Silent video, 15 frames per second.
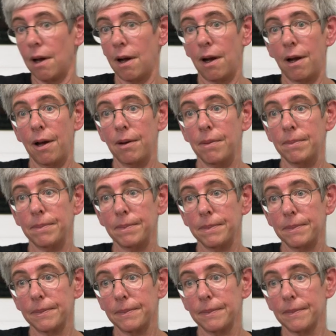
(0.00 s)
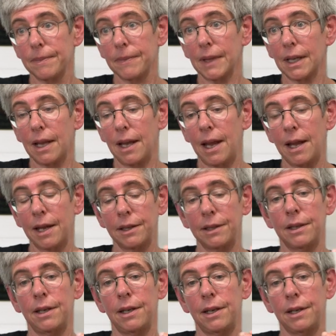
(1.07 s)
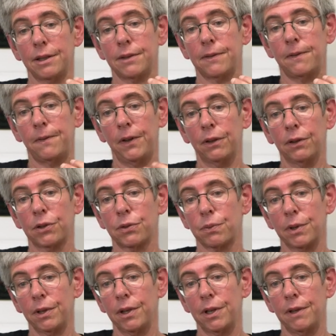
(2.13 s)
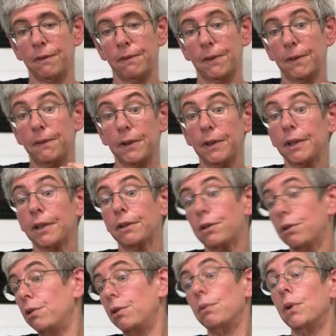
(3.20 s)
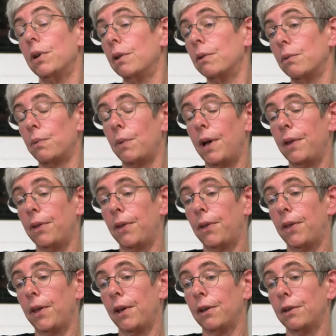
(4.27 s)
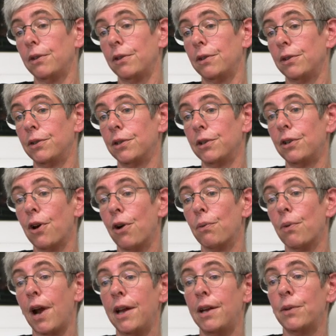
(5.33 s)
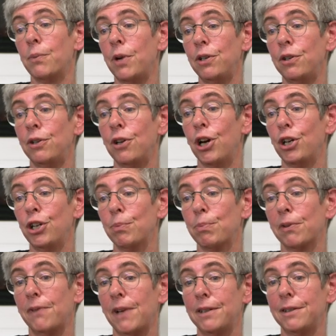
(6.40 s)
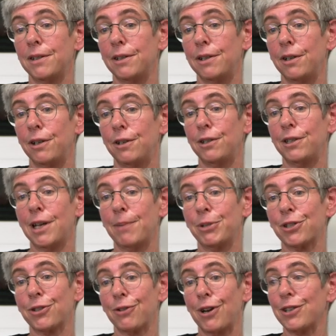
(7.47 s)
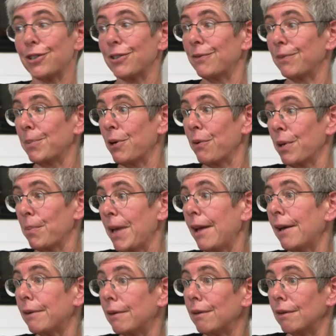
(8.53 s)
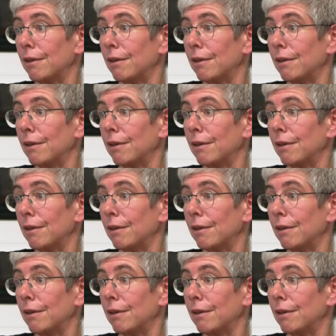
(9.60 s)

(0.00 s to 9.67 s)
Um, and it feels really fulfilling to do it when things go right and when you know you prevented a good demonstration from going bad.